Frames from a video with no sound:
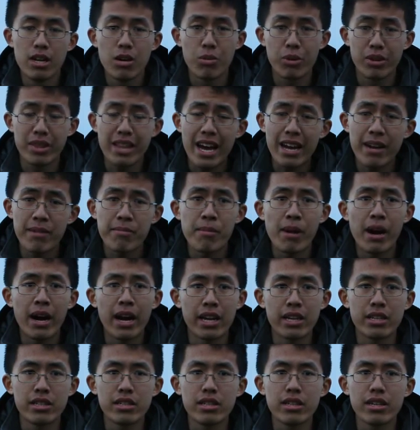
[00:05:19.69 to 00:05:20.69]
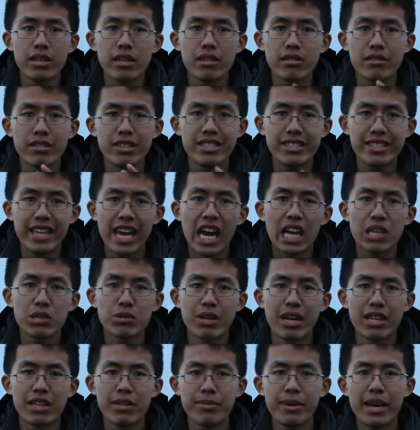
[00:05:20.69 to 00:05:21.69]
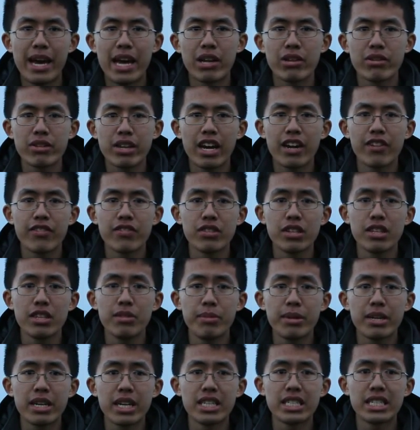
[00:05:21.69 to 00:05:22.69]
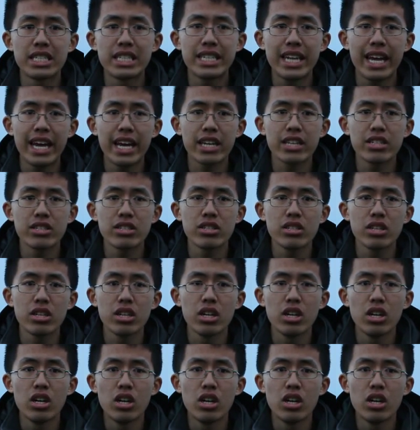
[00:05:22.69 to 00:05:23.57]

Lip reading: With that in mind, these tanks would have to be handled carefully because the tanks